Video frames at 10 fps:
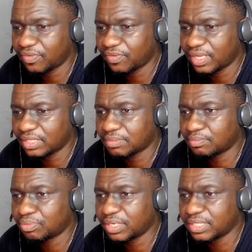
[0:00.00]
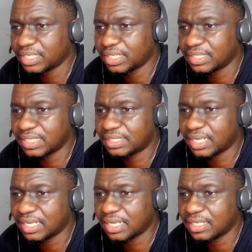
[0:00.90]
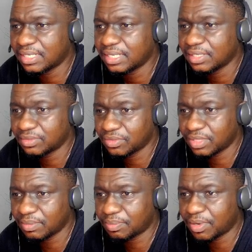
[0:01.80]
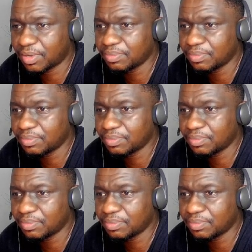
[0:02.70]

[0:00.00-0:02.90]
bring the data into the Power BI.